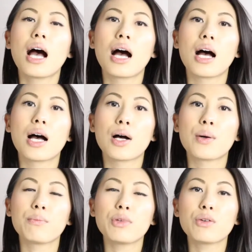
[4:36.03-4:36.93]

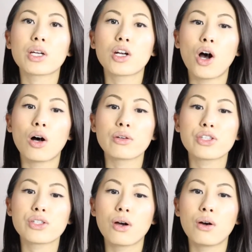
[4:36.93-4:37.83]
Um, you can
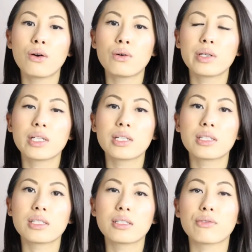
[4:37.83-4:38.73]
also
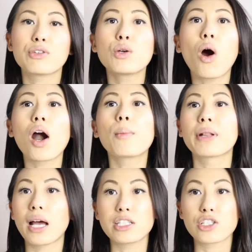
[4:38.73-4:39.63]
if you are
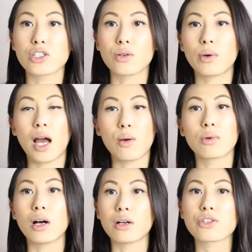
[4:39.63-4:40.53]
planning to do it, I
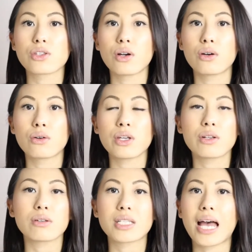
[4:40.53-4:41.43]
would also,
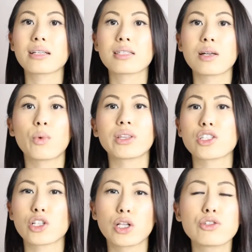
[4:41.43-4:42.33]
you know, text someone
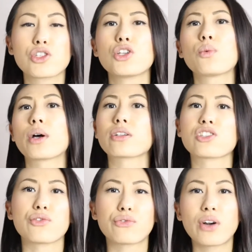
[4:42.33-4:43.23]
that's close to you, whether
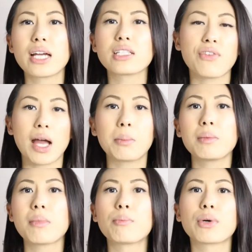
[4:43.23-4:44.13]
it's a friend,
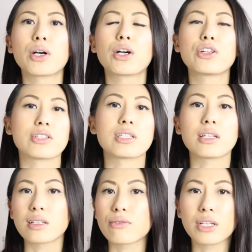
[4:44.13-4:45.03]
family member, your
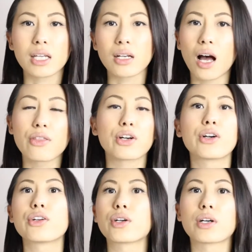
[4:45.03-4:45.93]
significant
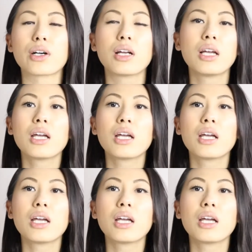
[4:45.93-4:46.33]
other, your,